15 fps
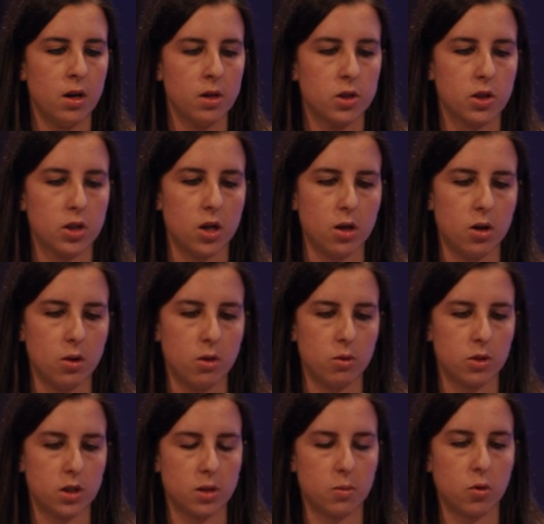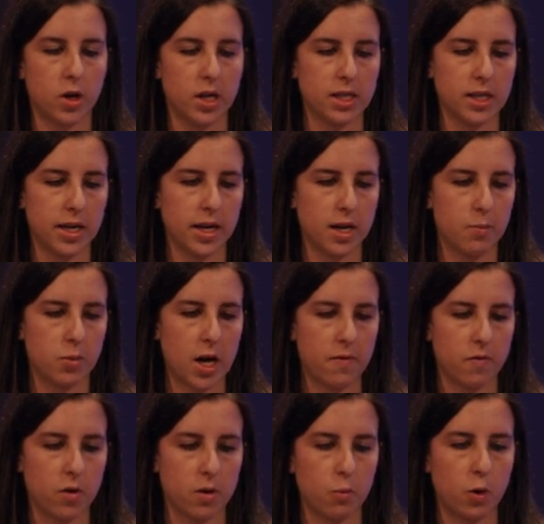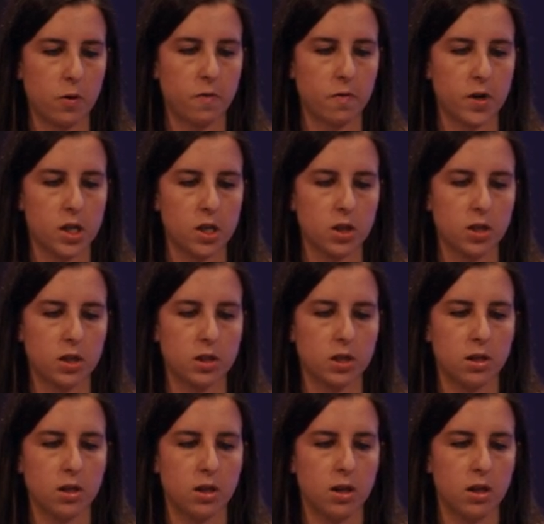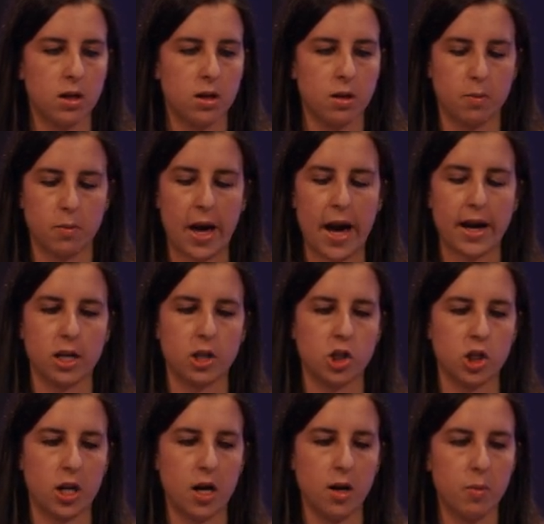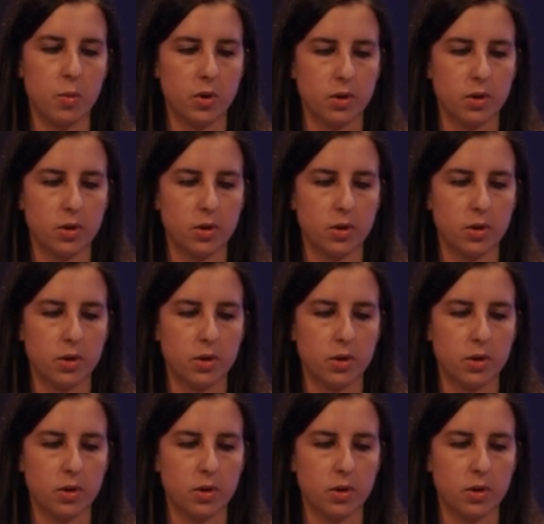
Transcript: So to deploy it to AI platform, we'll first package it up.